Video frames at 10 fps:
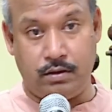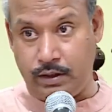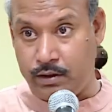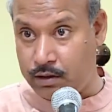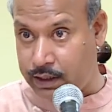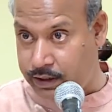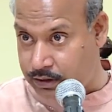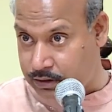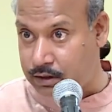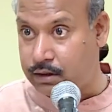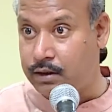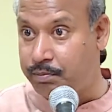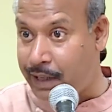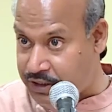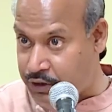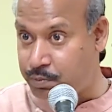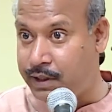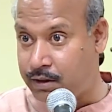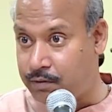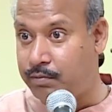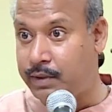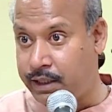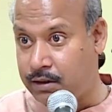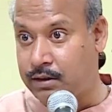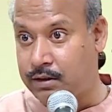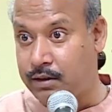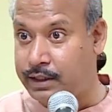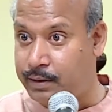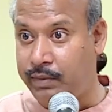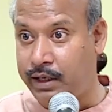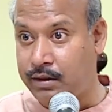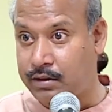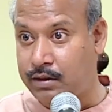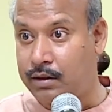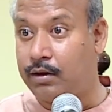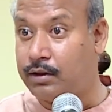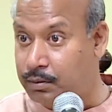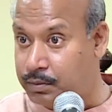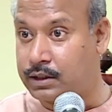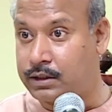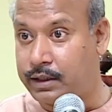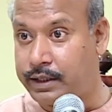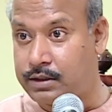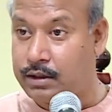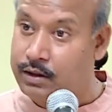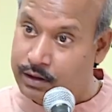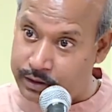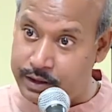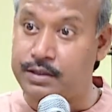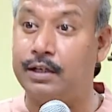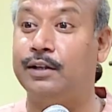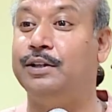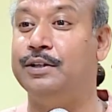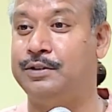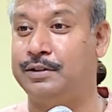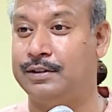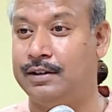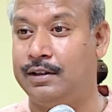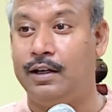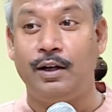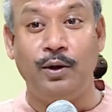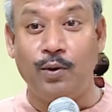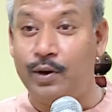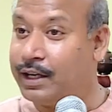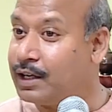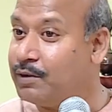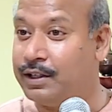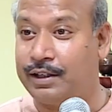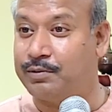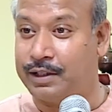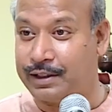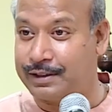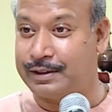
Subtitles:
you know, like the batchmate of my daughter, they meet on the birthdays, they sing this. No inky winky winky.